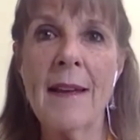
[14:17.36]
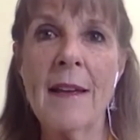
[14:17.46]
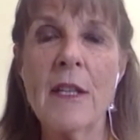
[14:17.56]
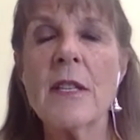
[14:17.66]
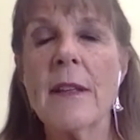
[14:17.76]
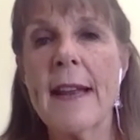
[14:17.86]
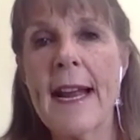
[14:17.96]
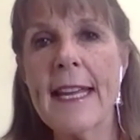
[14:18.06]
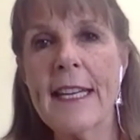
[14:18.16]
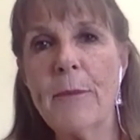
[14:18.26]
So that
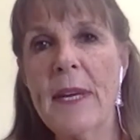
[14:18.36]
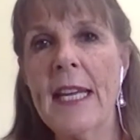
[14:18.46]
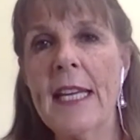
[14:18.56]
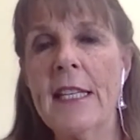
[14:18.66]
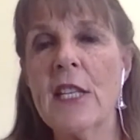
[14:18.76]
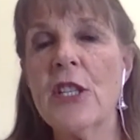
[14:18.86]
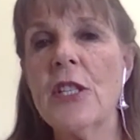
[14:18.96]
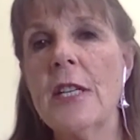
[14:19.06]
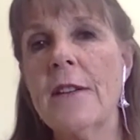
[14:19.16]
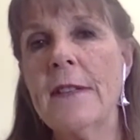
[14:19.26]
I can begin to
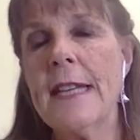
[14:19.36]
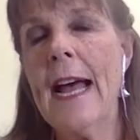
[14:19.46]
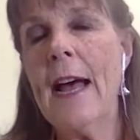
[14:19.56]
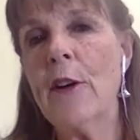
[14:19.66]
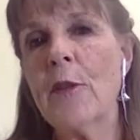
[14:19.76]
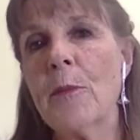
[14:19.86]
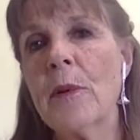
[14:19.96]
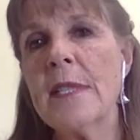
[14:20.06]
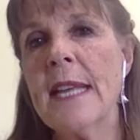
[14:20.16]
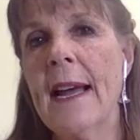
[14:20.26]
shift out of
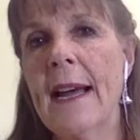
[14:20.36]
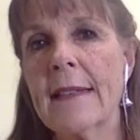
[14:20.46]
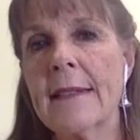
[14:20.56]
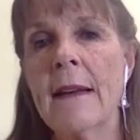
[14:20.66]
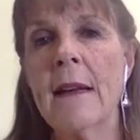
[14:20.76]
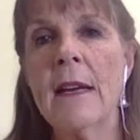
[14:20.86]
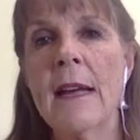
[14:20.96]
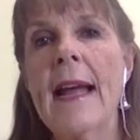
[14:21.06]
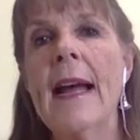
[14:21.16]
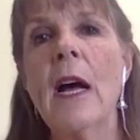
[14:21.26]
protect
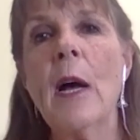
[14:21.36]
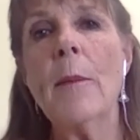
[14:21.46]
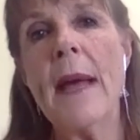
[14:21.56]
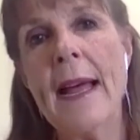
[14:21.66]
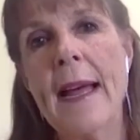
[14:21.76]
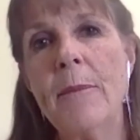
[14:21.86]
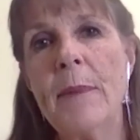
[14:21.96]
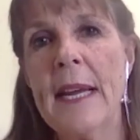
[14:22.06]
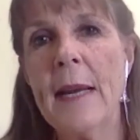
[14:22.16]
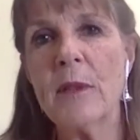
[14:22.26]
and
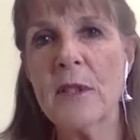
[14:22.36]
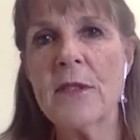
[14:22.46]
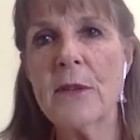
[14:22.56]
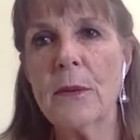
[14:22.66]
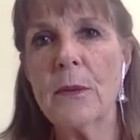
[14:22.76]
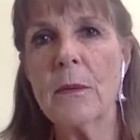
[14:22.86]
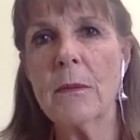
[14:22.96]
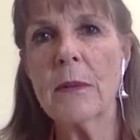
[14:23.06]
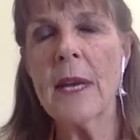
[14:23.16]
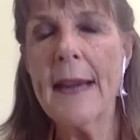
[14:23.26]
be able to
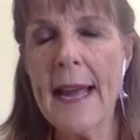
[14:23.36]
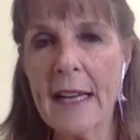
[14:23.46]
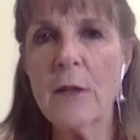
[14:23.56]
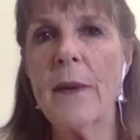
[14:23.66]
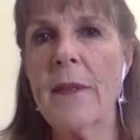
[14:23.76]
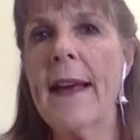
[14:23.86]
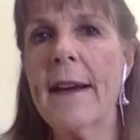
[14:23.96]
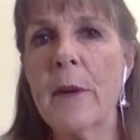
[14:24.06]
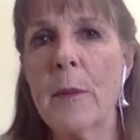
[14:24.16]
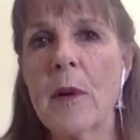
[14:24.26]
connect with that
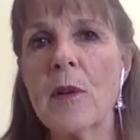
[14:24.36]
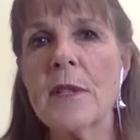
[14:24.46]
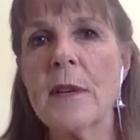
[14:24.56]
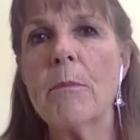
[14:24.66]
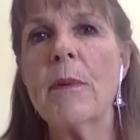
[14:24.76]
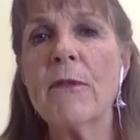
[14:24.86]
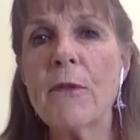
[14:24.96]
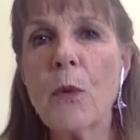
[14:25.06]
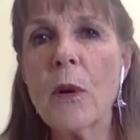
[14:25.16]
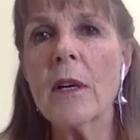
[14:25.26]
other person
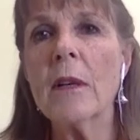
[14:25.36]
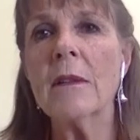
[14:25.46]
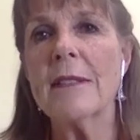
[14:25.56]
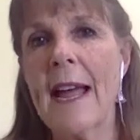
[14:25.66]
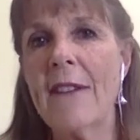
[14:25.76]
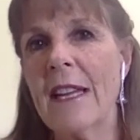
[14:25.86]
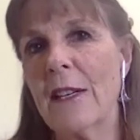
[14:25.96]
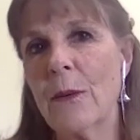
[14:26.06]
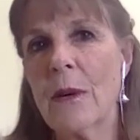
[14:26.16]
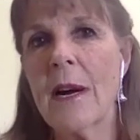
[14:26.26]
before diving
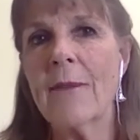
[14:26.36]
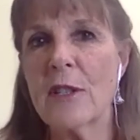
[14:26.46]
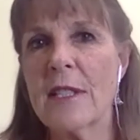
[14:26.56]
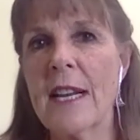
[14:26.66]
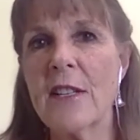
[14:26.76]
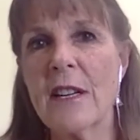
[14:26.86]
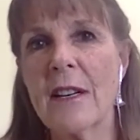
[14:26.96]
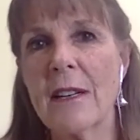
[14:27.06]
into a conversation.